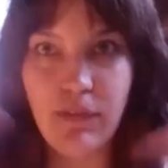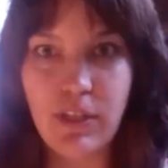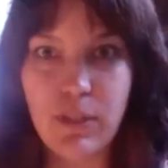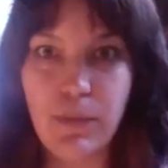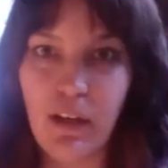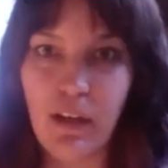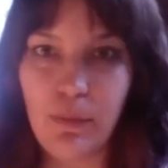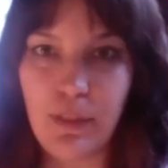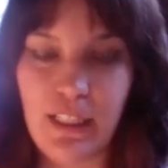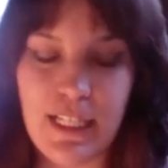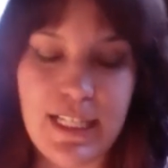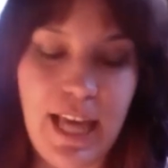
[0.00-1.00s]
this big
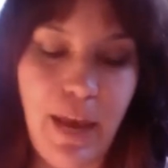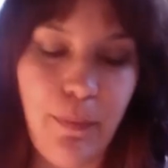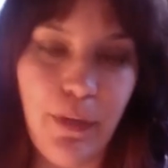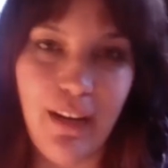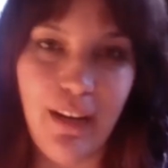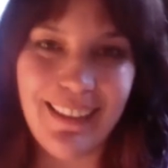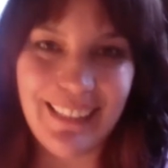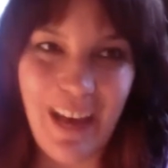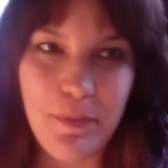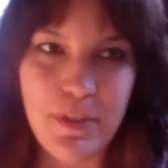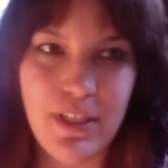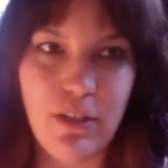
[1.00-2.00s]
opening that's happening,
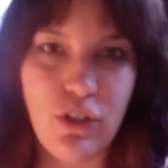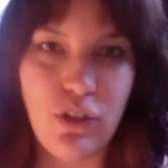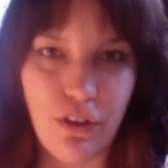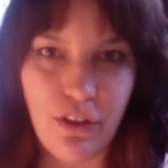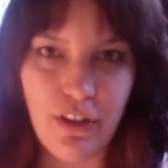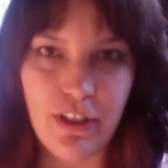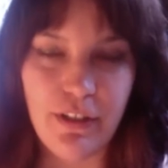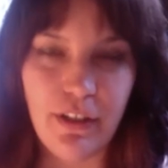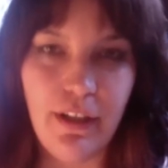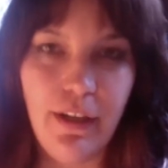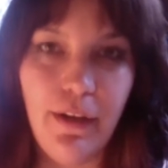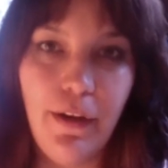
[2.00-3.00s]
collapsed into the third.
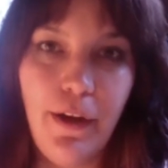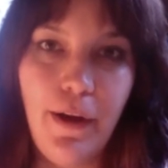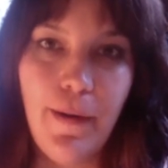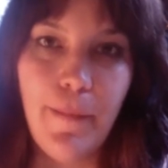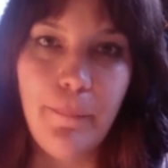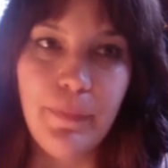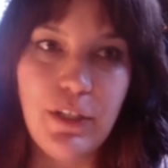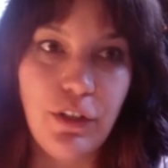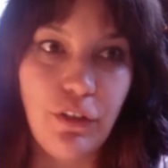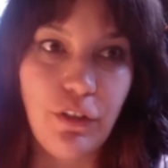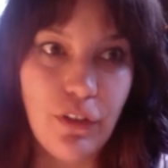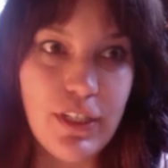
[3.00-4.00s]
So
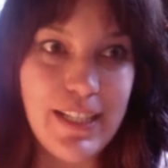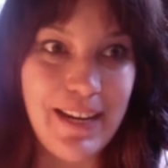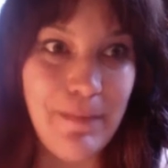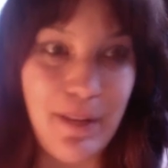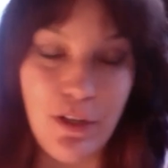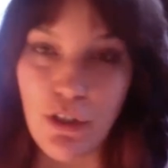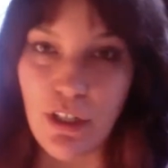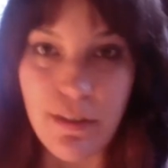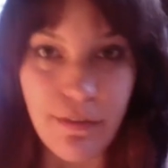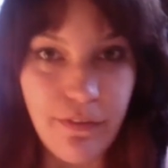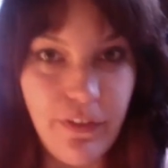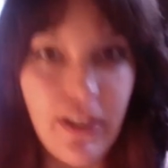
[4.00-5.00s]
the third dimension is
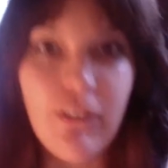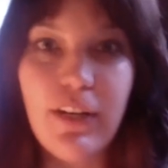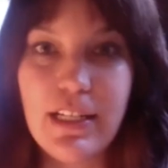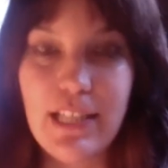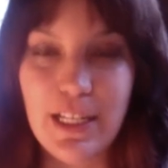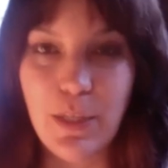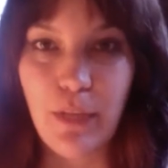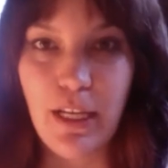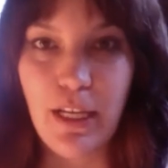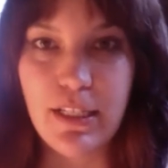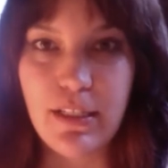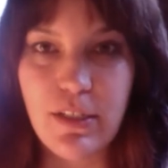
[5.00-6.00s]
a very intense
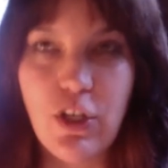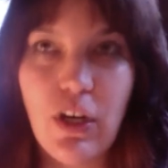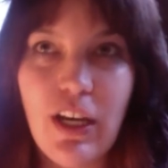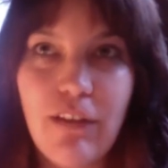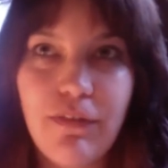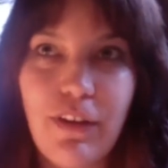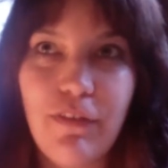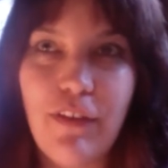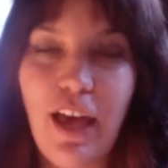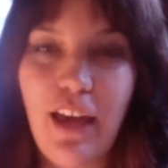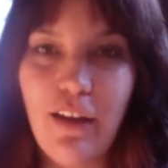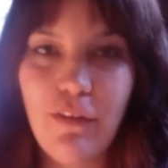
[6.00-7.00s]
place. So if, if
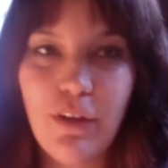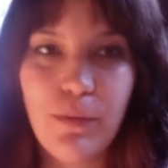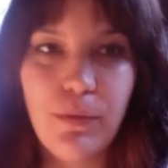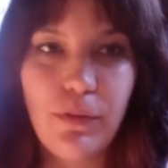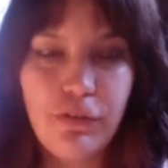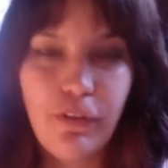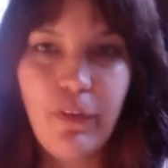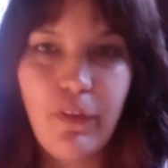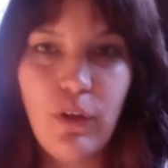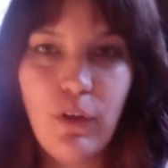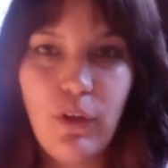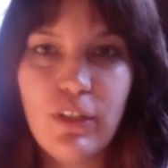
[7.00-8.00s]
any of your beautiful
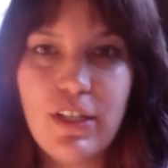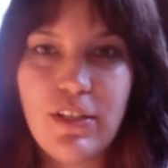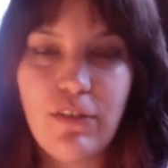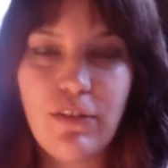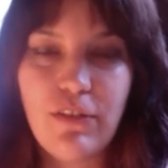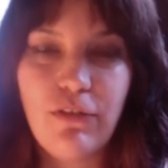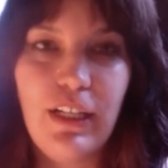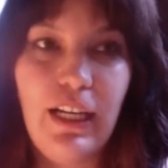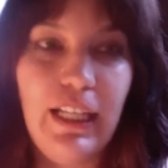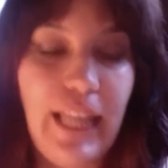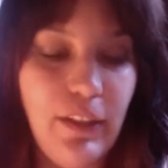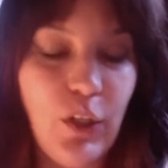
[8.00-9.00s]
viewers are
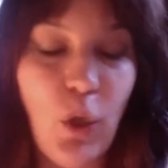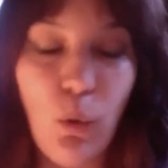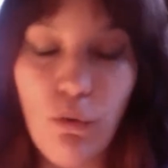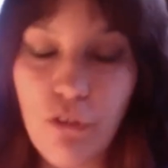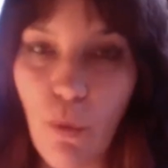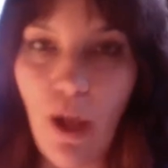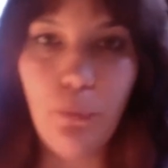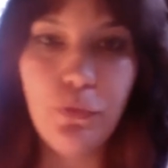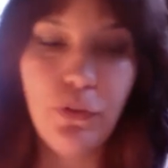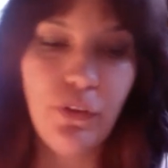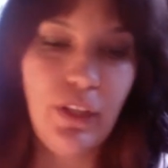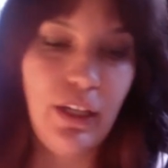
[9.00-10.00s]
feeling like they're overwhelmed,
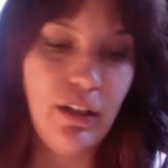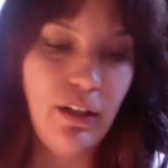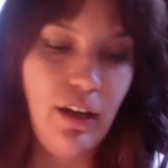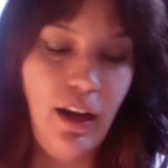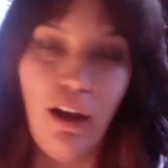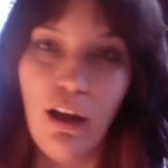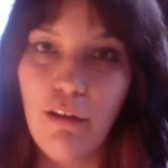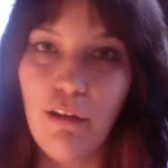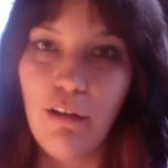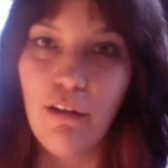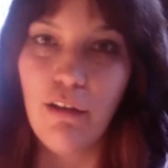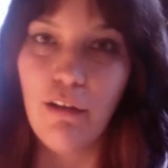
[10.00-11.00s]
they're in
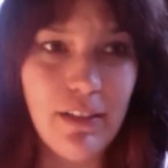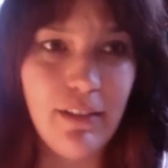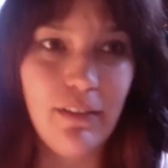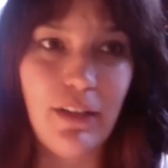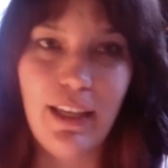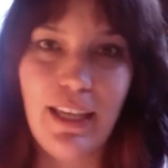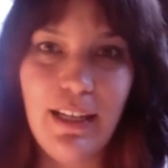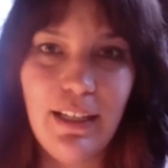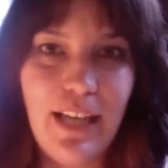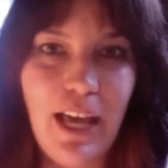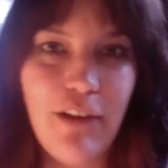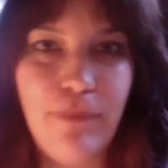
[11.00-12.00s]
fear, I can't get
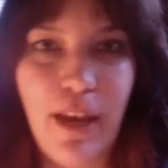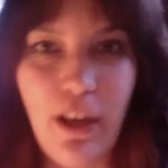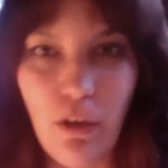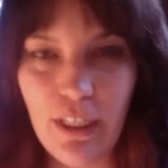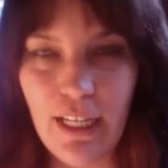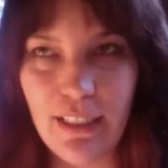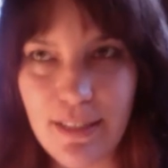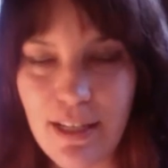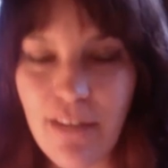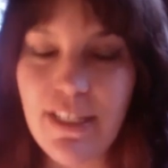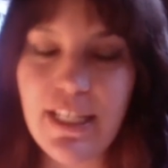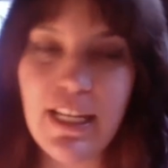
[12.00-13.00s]
out of my own
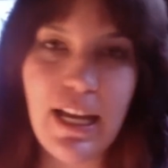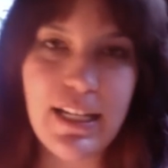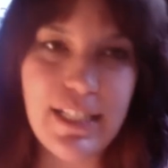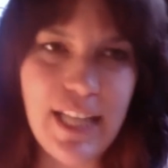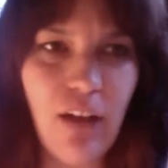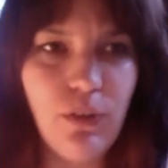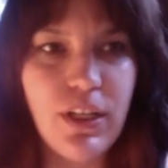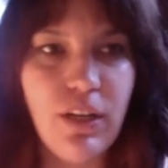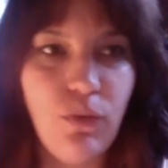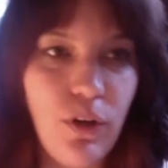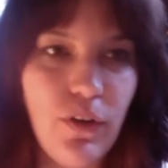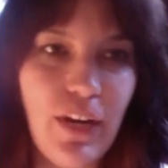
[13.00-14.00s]
negativity and doubt and
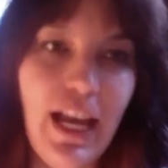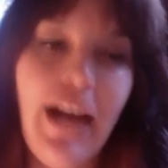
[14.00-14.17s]
worry,